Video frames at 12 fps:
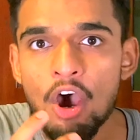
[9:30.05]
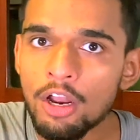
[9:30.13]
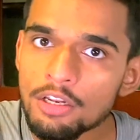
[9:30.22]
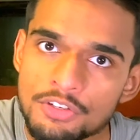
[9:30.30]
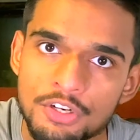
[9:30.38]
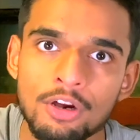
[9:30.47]

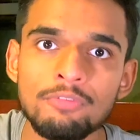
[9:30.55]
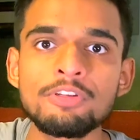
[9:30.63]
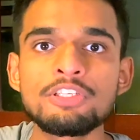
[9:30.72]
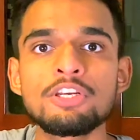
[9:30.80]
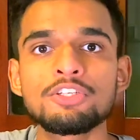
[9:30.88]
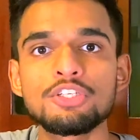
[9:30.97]
honest
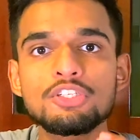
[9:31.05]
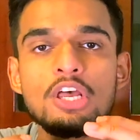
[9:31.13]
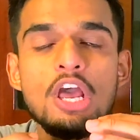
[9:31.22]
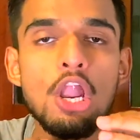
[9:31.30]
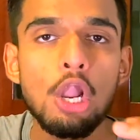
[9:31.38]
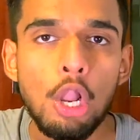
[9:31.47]
conversations,
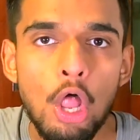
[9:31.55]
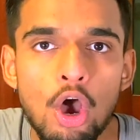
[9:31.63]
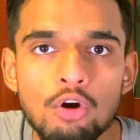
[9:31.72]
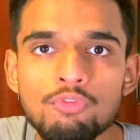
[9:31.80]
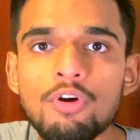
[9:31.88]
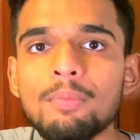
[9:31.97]

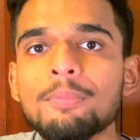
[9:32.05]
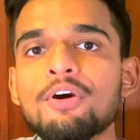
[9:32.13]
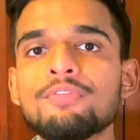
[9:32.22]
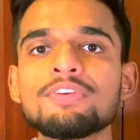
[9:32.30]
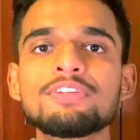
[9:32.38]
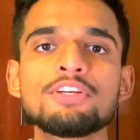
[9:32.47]
long-form
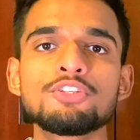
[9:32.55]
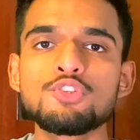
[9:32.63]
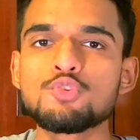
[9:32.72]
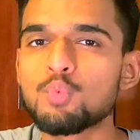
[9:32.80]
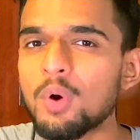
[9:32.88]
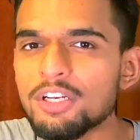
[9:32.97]

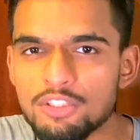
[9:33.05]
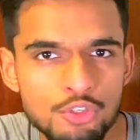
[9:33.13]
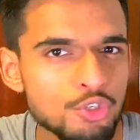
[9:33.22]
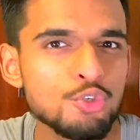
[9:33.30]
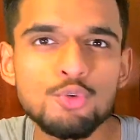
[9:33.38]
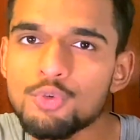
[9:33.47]
conversations, 1 to
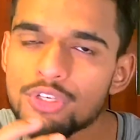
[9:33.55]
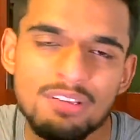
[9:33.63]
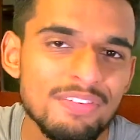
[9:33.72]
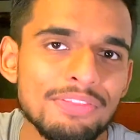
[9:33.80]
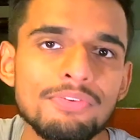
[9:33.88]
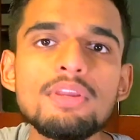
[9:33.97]
2 to
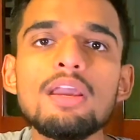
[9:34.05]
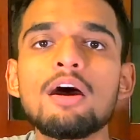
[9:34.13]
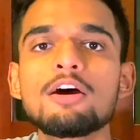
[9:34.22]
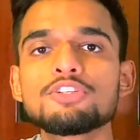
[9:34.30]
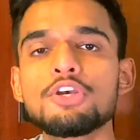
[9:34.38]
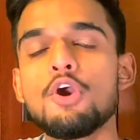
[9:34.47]
even 3
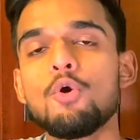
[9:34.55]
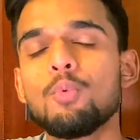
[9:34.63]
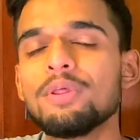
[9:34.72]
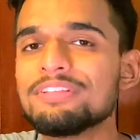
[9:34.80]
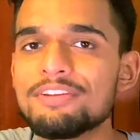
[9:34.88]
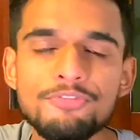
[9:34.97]
hours
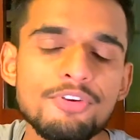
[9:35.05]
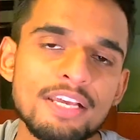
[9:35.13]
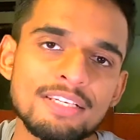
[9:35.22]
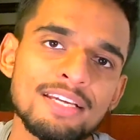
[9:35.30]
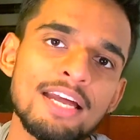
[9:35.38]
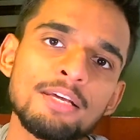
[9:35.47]
with different
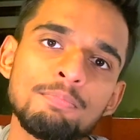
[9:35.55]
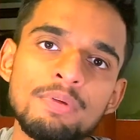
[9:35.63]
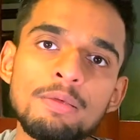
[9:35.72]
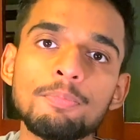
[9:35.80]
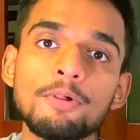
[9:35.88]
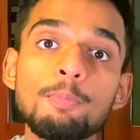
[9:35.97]
exciting
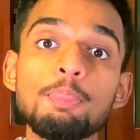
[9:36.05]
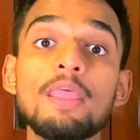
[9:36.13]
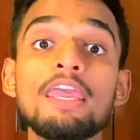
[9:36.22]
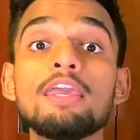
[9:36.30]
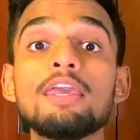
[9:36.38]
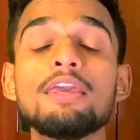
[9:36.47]
people.
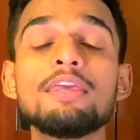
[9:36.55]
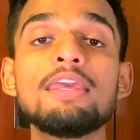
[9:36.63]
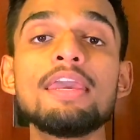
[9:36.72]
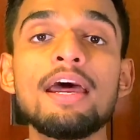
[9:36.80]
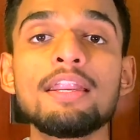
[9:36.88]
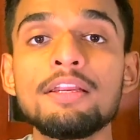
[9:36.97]
He
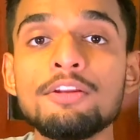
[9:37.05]
had an